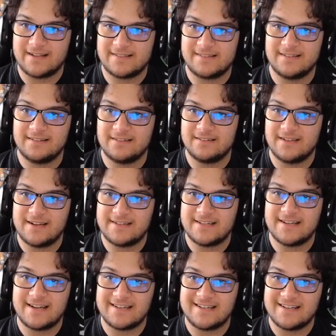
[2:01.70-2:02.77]
Godzilla
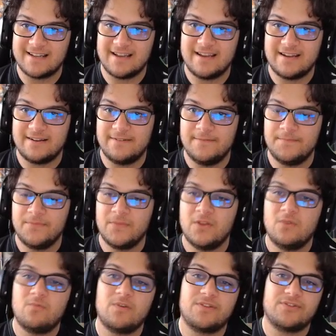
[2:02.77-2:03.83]
1999
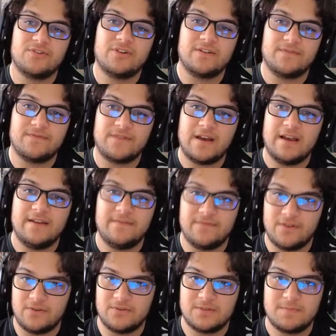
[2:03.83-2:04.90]
with 35
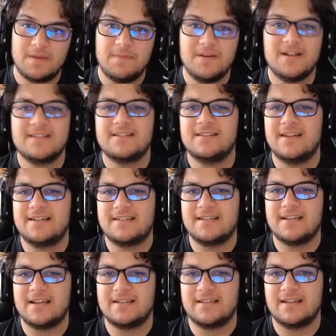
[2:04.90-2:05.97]
votes. Maybe Godzilla
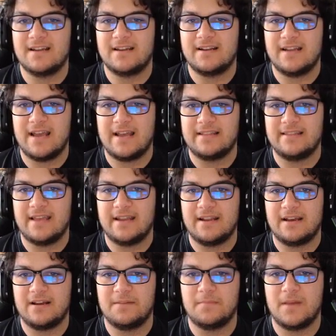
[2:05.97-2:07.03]
1999 had that
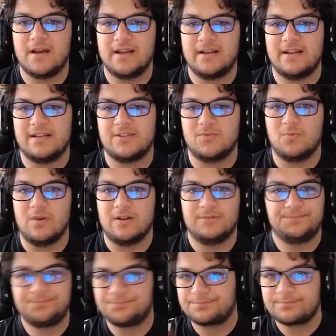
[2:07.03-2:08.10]
on mine as well.
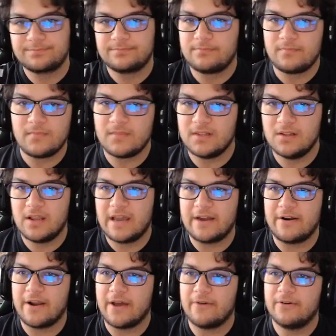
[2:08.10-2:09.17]
I
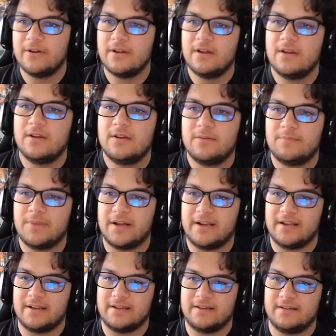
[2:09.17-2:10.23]
don't know.
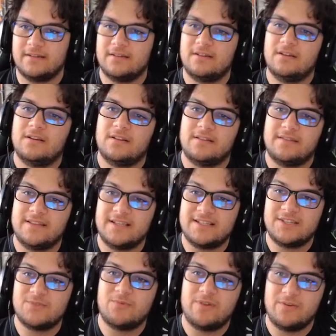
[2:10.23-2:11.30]
But this
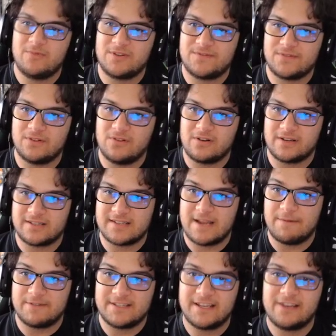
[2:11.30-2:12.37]
is what it was for the longest time,
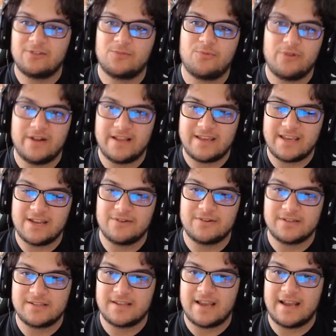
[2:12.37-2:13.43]
with Singular Point and
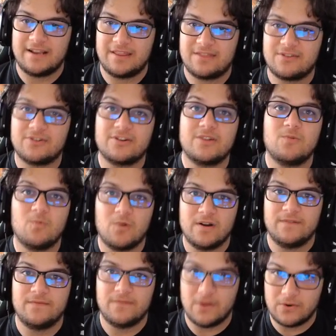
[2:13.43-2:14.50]
Anguirus at
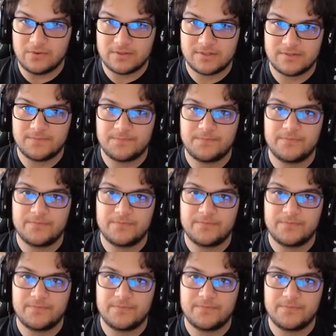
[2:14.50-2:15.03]
31 votes.